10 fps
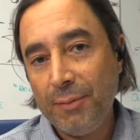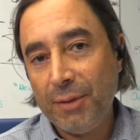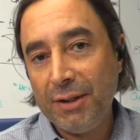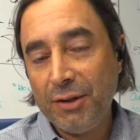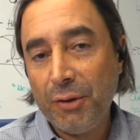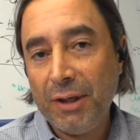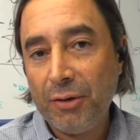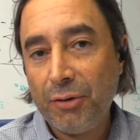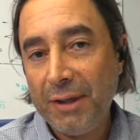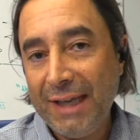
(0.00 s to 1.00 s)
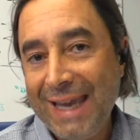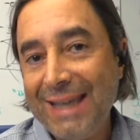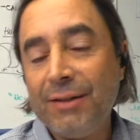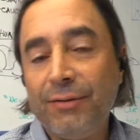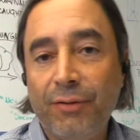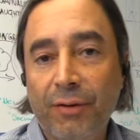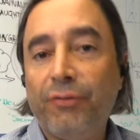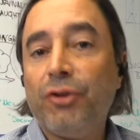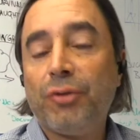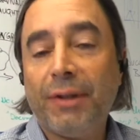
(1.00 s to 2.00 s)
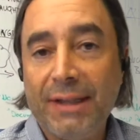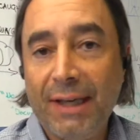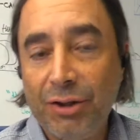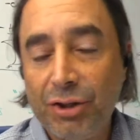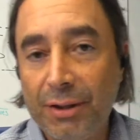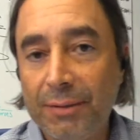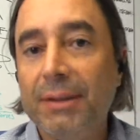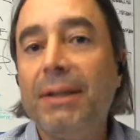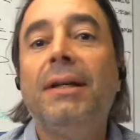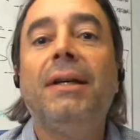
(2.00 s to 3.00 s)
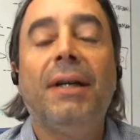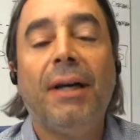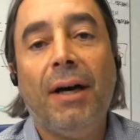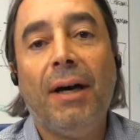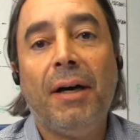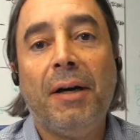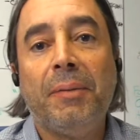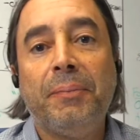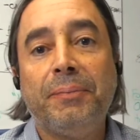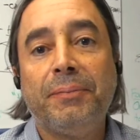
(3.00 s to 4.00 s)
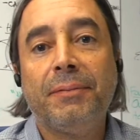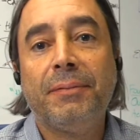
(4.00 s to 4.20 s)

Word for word: been doing creative visualization um,